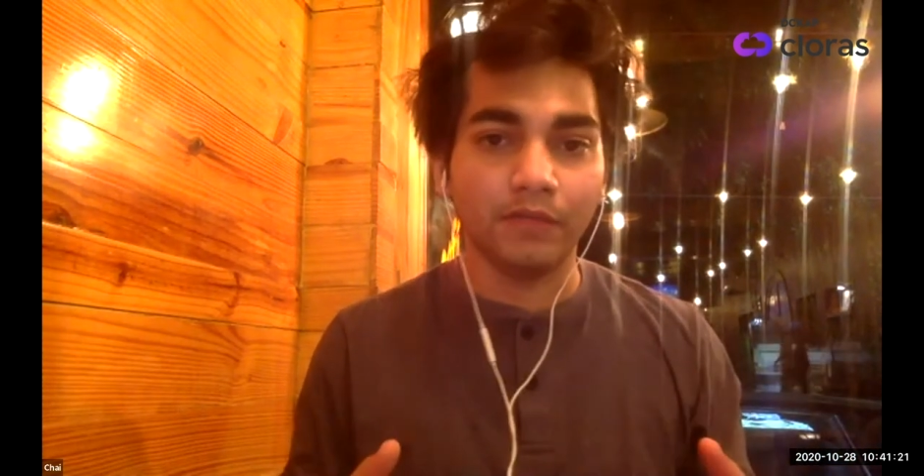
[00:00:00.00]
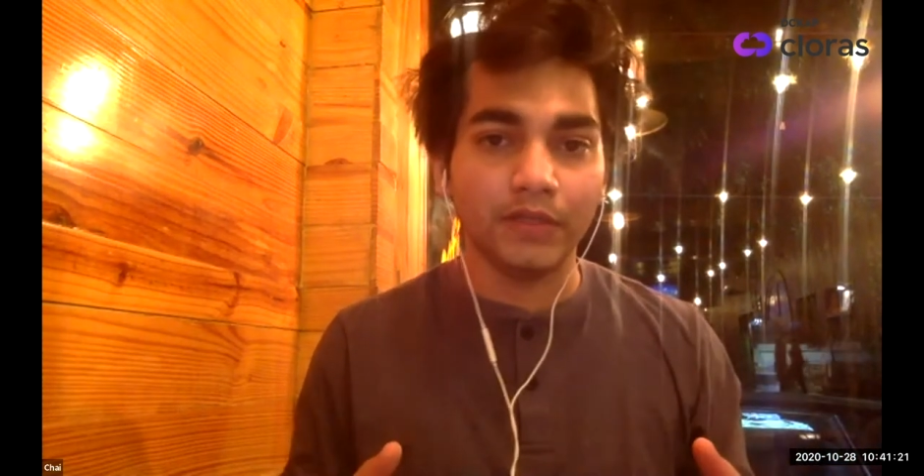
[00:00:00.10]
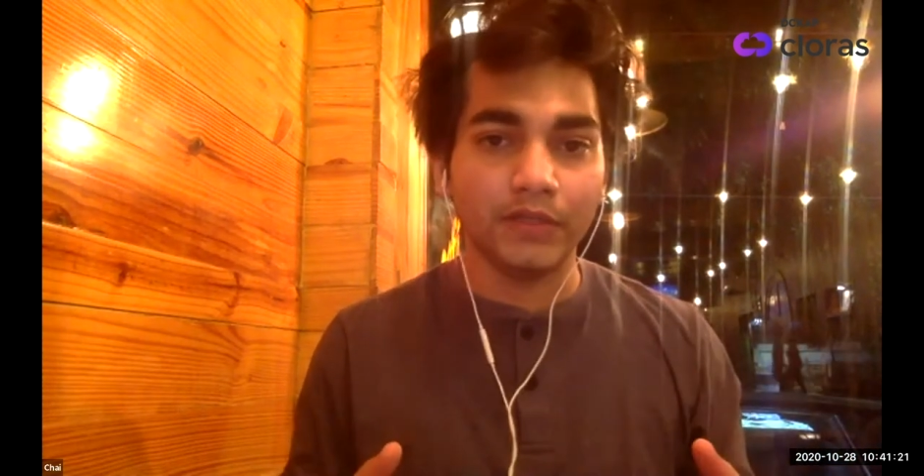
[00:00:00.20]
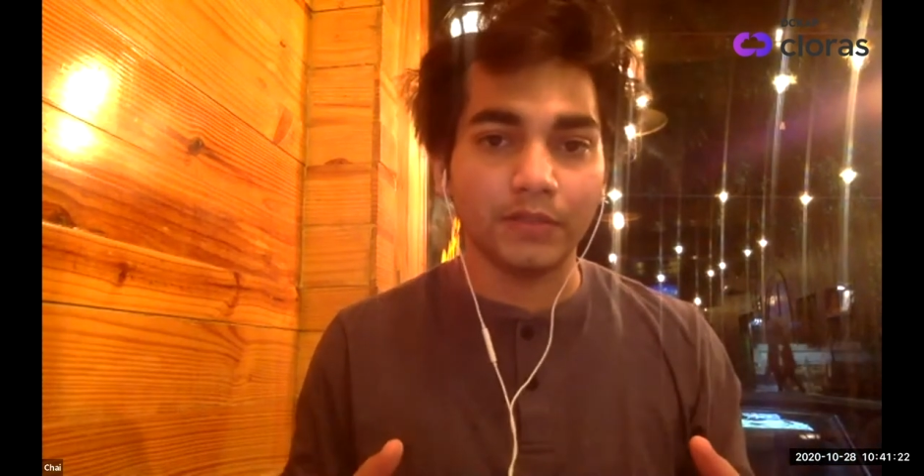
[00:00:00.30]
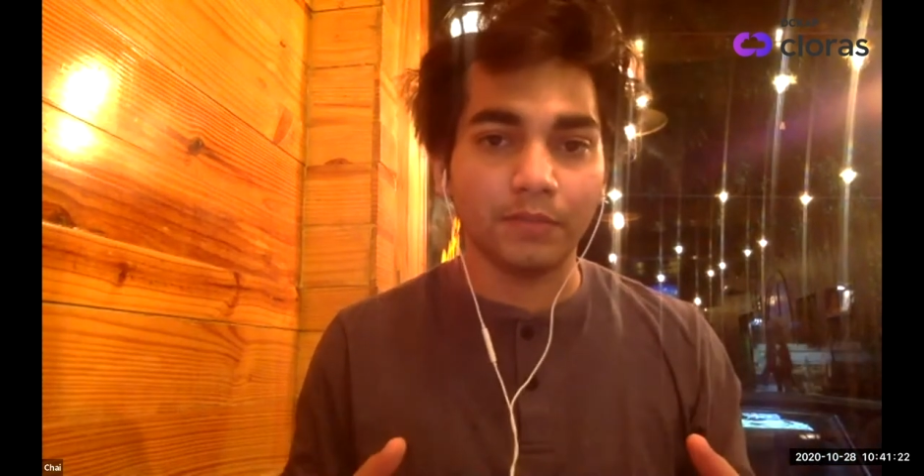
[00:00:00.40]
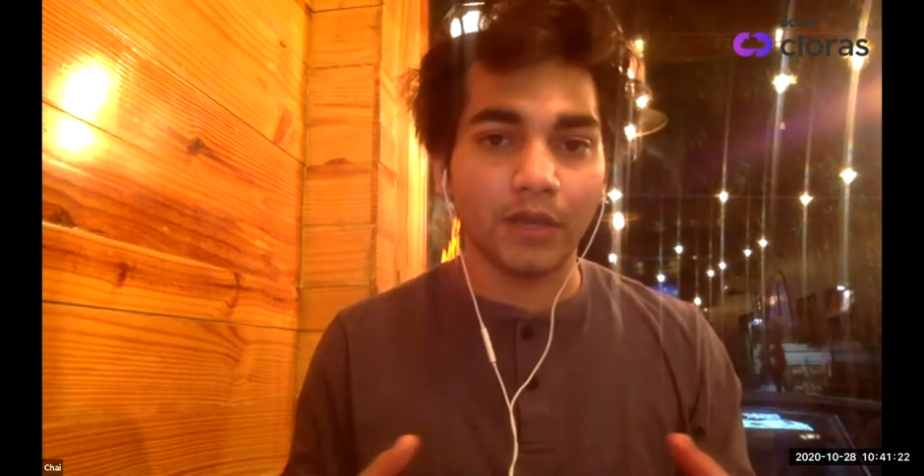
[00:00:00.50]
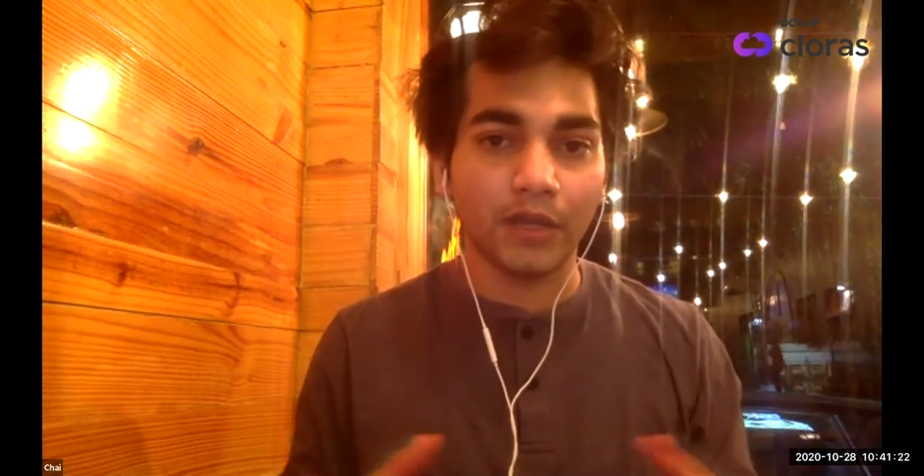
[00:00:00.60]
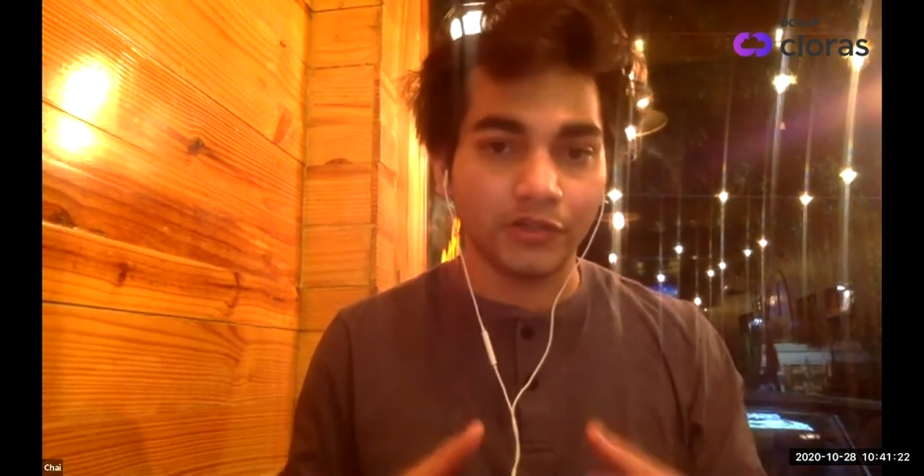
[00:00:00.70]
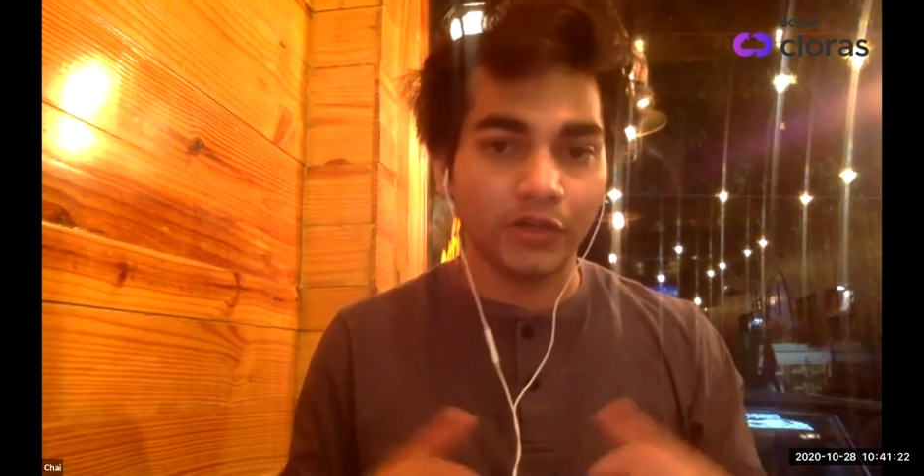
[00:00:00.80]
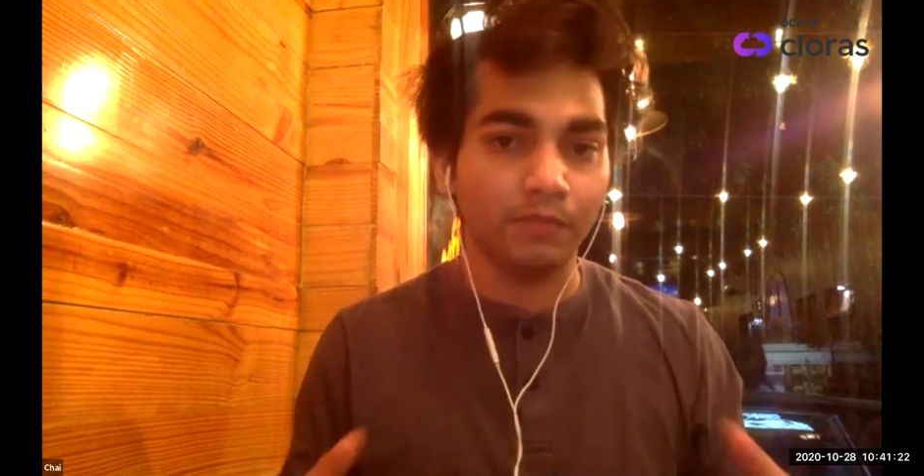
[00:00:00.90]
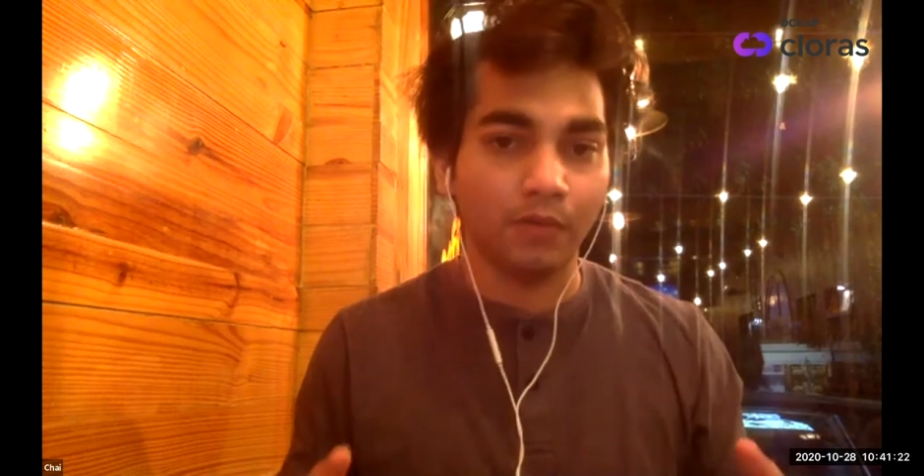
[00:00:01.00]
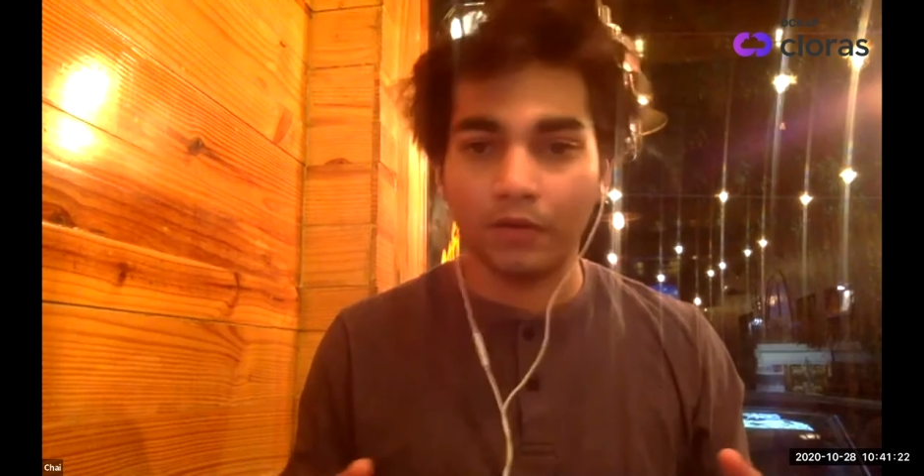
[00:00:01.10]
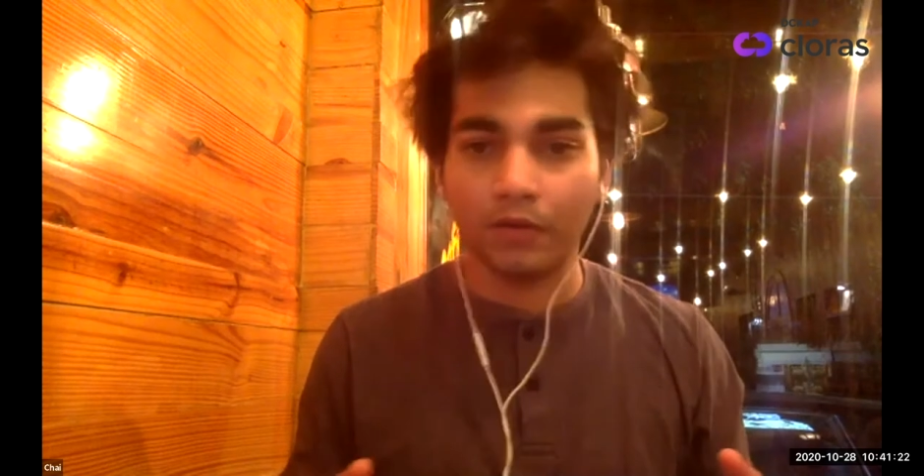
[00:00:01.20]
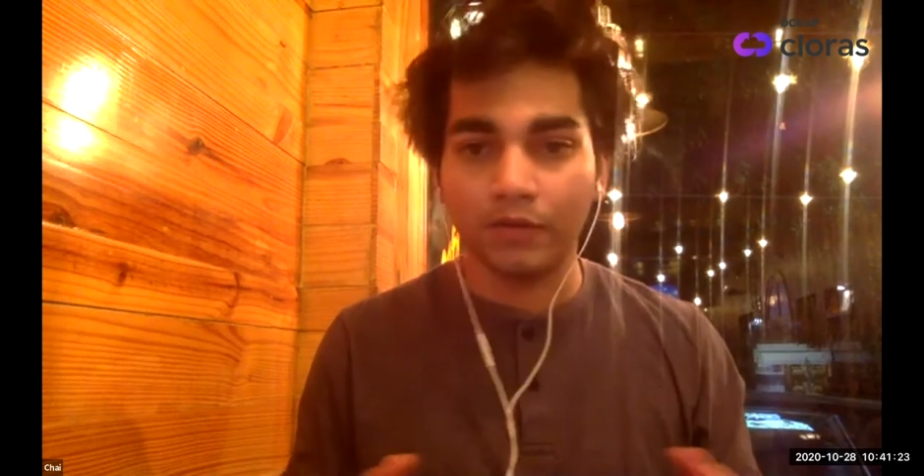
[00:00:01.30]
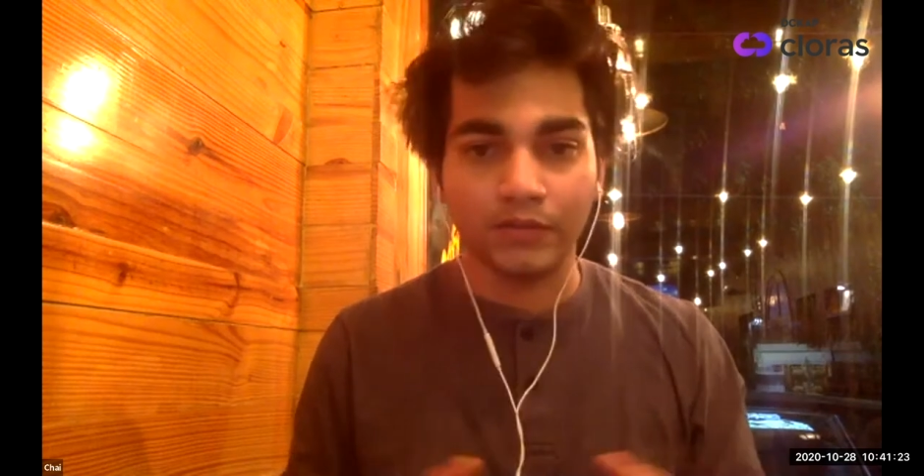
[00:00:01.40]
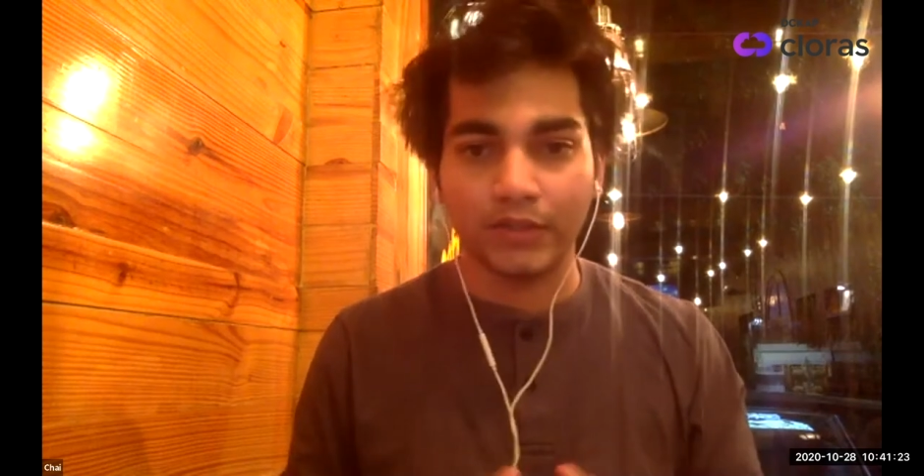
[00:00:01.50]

the supply chain models,